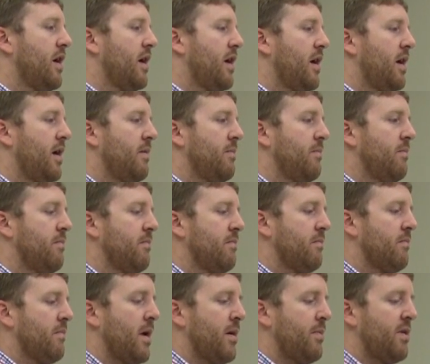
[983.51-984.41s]
um,
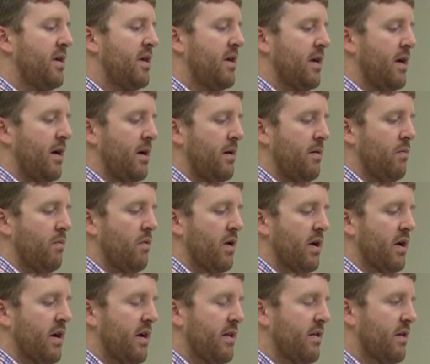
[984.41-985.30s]
maybe uh,
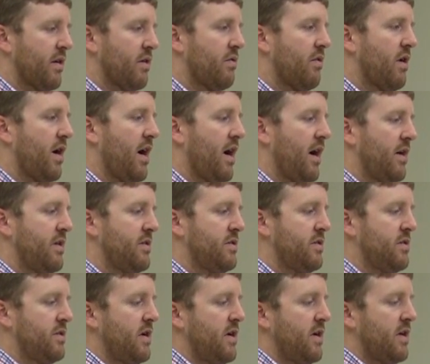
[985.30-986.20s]
working in the
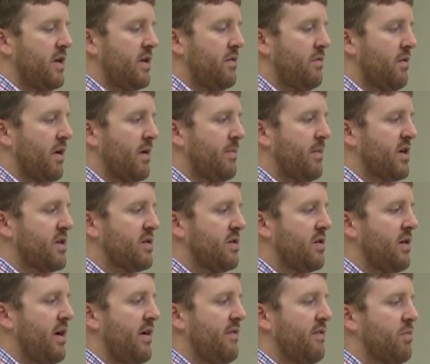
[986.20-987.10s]
garage, you want to make
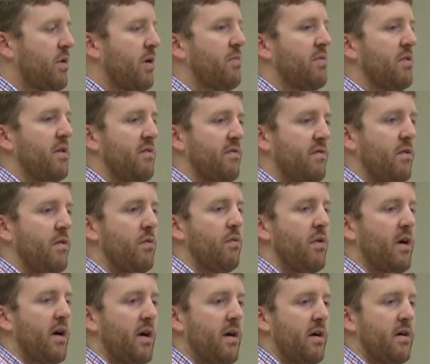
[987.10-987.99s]
sure you have appropriate
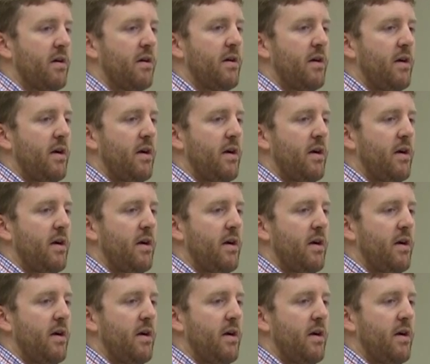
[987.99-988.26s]
footwear.